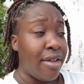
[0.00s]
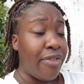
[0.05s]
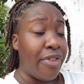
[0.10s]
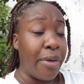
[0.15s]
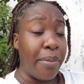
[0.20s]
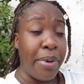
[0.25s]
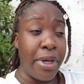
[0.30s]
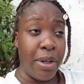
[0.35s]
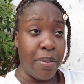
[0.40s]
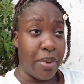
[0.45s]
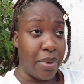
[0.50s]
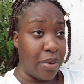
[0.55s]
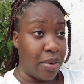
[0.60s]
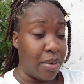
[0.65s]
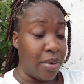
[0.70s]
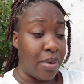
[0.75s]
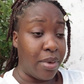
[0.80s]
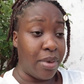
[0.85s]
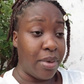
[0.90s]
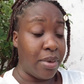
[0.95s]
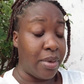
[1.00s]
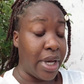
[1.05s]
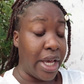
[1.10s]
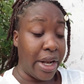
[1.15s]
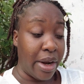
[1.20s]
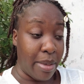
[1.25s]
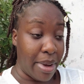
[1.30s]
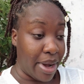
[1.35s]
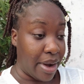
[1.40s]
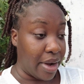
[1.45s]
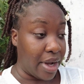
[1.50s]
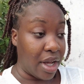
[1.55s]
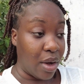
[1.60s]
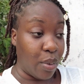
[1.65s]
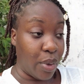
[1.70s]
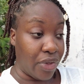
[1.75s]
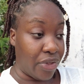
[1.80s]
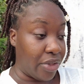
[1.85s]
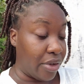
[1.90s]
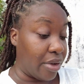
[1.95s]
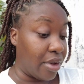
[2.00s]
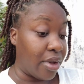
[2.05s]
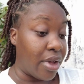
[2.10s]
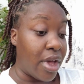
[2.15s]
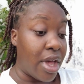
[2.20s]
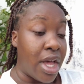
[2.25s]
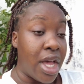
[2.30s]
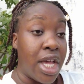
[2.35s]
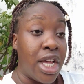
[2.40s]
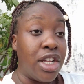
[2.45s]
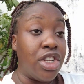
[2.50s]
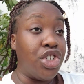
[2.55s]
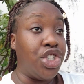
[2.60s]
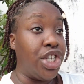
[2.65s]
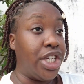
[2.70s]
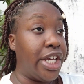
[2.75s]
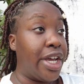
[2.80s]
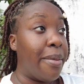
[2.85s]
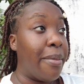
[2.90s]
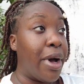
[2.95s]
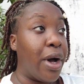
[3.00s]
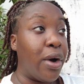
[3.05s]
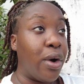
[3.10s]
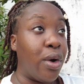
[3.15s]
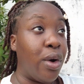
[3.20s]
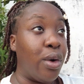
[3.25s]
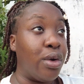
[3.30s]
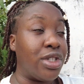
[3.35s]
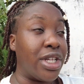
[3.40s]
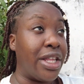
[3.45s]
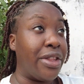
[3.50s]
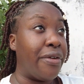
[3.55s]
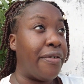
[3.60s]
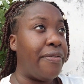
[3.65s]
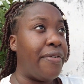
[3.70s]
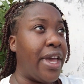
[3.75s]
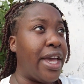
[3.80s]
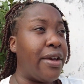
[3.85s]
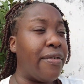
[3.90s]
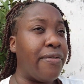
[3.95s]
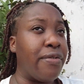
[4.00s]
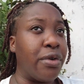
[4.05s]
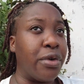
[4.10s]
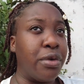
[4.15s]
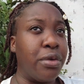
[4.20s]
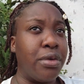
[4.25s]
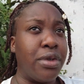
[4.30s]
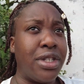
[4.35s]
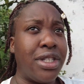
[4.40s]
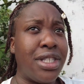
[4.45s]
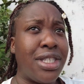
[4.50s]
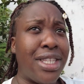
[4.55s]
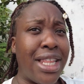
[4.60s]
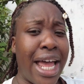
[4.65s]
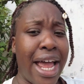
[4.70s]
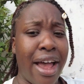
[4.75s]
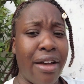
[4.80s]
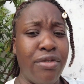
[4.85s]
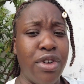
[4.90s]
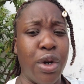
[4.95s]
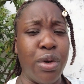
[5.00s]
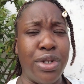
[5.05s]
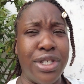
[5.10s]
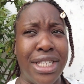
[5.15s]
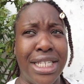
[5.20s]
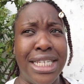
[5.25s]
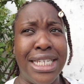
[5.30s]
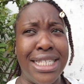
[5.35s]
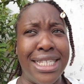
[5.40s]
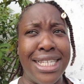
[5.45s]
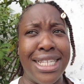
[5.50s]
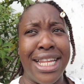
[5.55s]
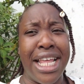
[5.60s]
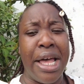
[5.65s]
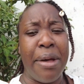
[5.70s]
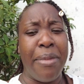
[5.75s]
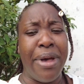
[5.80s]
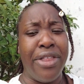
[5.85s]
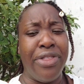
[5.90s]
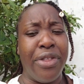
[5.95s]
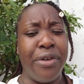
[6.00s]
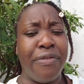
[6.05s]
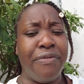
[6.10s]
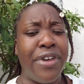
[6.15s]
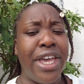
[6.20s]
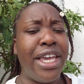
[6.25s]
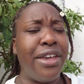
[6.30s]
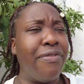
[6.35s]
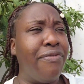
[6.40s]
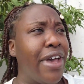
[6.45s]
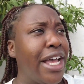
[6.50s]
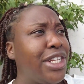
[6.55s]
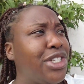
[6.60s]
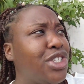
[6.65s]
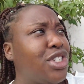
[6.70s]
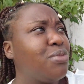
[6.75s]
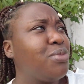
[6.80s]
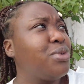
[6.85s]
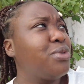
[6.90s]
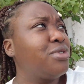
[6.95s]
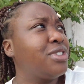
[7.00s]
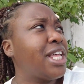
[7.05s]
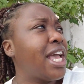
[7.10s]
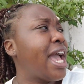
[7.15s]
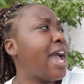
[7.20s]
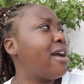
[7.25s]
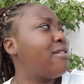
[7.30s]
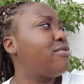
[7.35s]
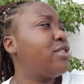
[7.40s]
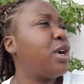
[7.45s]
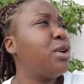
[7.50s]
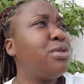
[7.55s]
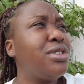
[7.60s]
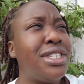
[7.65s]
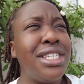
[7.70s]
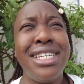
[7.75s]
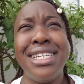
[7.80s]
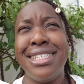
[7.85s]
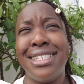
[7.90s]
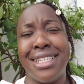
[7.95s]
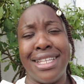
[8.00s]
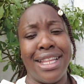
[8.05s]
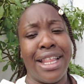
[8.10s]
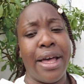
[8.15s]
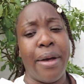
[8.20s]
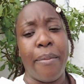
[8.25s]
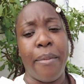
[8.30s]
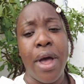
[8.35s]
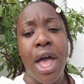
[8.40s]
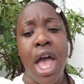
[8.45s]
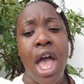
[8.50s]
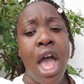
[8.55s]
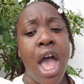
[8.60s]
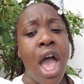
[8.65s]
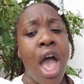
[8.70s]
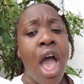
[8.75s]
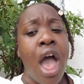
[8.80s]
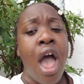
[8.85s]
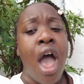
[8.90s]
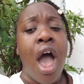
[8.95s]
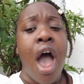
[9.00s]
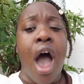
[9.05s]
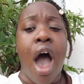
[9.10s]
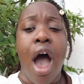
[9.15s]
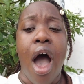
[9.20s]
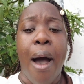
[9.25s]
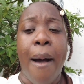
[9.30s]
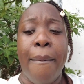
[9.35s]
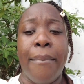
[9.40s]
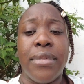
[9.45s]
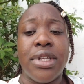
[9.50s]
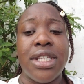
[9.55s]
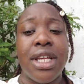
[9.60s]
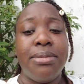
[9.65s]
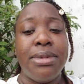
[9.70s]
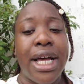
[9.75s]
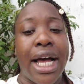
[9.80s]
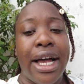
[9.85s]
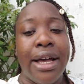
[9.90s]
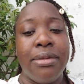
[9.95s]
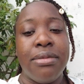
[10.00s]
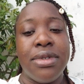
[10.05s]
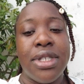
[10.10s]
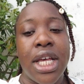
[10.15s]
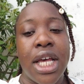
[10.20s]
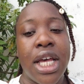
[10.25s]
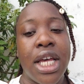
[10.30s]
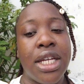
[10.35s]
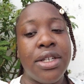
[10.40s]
the people in America with the GMOs and the fake fruits that have no seeds in them and the fake vegetables that have no seeds in them. Sometimes